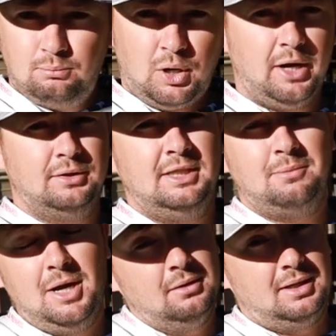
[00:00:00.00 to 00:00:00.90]
Probably gonna see
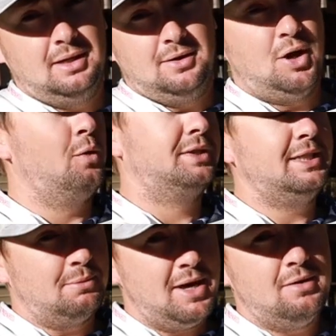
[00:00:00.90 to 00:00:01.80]
some elk then. Y'all wanna
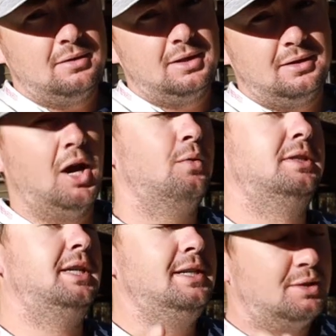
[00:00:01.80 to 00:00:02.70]
see some elk? Y'all wanna
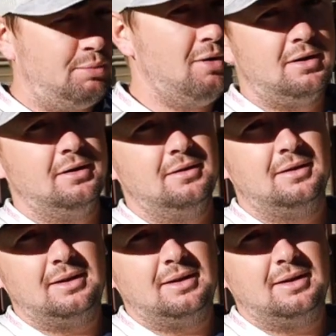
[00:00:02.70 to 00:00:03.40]
see some poker?